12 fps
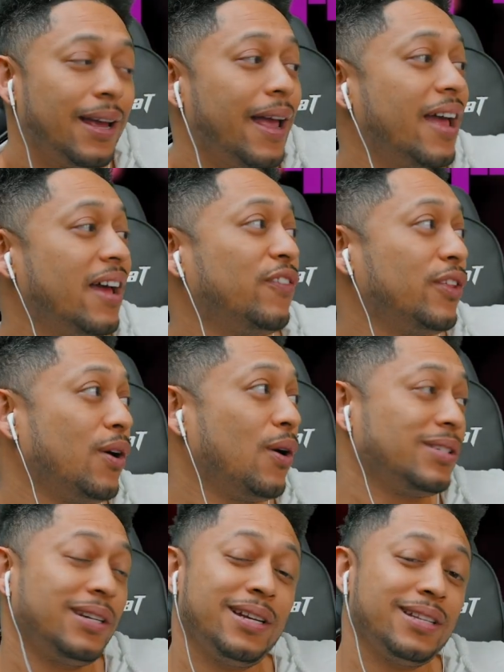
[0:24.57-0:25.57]
And for
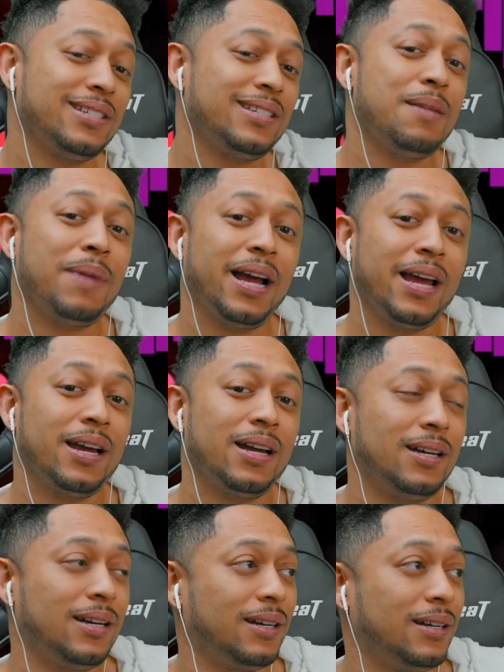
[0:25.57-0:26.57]
those that didn't see my,
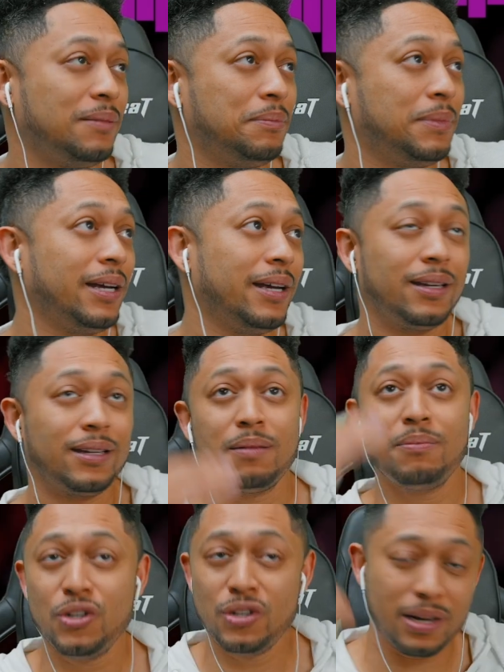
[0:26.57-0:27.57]
uh, my
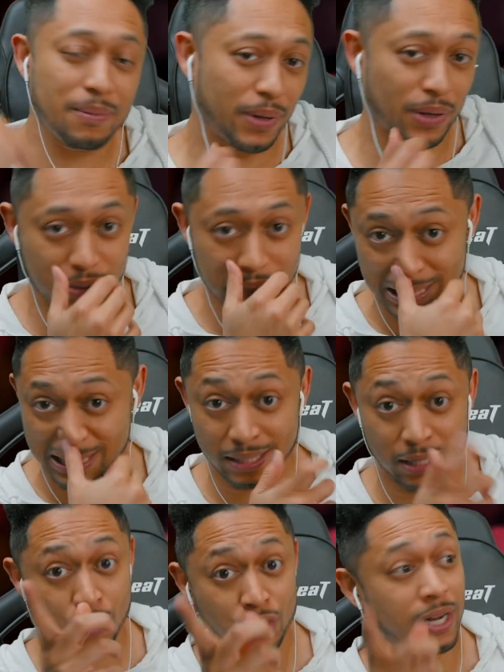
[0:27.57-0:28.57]
community post, I said
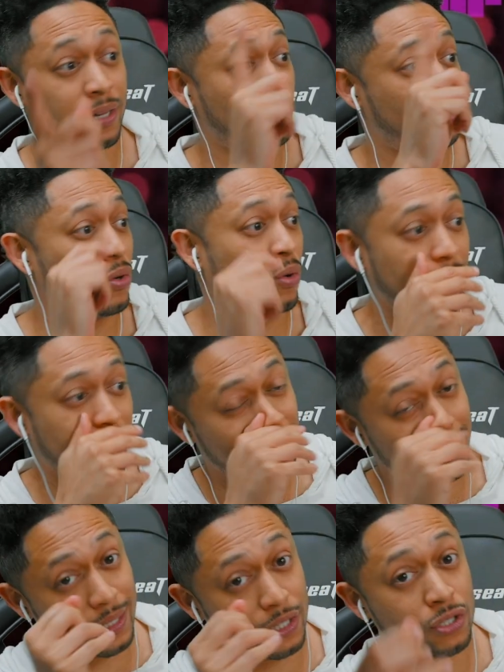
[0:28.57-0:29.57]
go check the story, because I
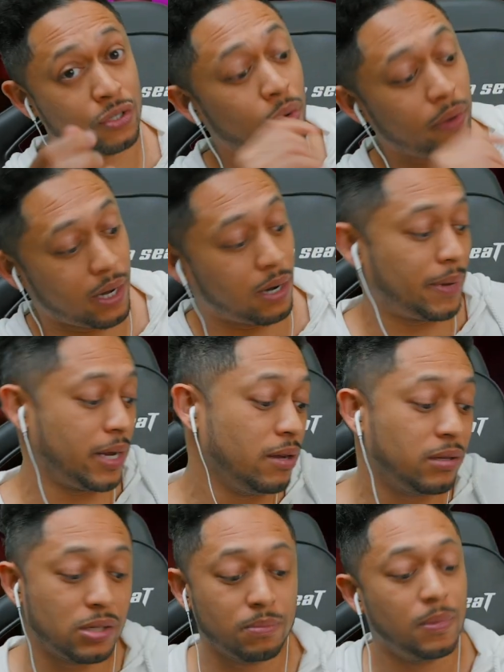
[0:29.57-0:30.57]
did a story on my
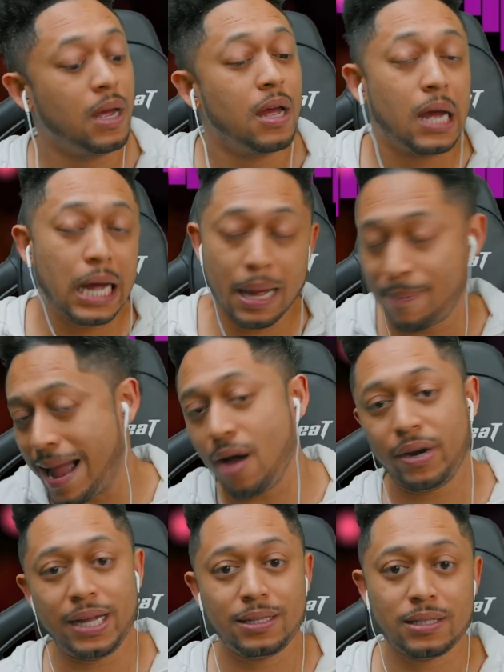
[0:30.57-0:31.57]
YouTube
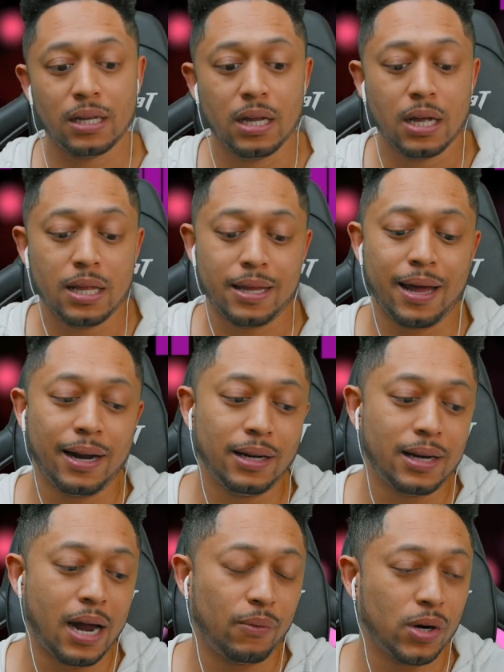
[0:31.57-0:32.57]
about it that I did
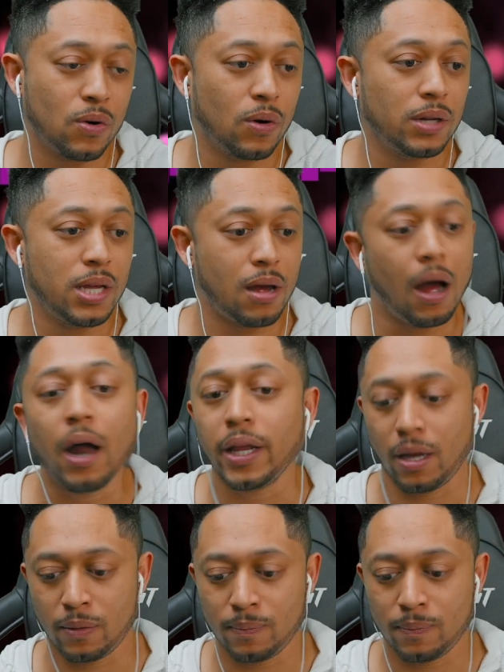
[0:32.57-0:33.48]
not record the audio.